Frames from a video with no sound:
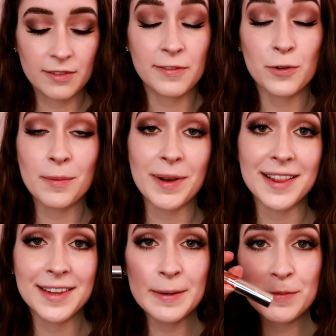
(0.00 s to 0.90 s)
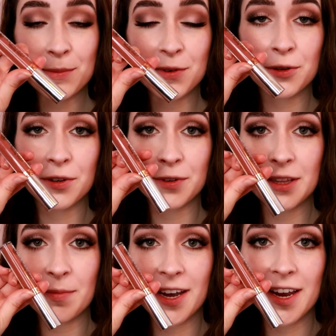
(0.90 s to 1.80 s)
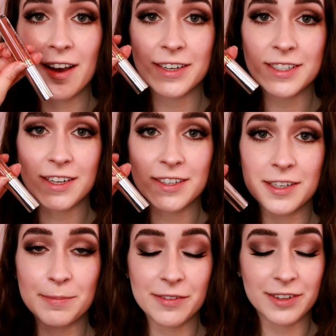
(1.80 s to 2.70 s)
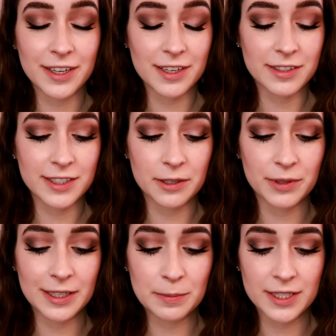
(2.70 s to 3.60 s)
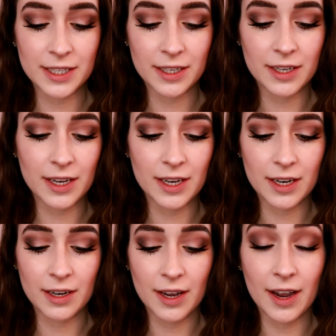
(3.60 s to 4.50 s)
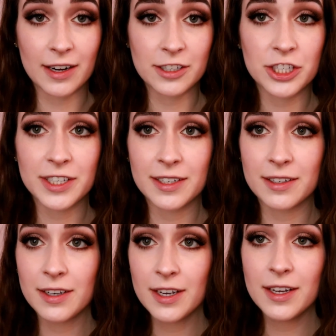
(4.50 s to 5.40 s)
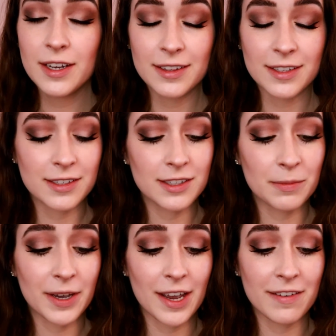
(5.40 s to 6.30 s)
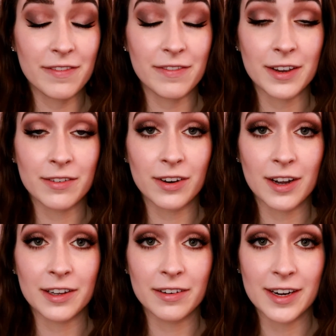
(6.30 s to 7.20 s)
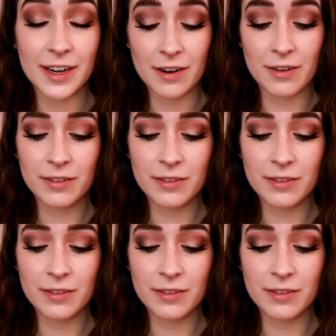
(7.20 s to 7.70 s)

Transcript: For my lips, I'm going to go in with my Anastasia Beverly Hills liquid lipstick in Ashton. This is my favorite color right now.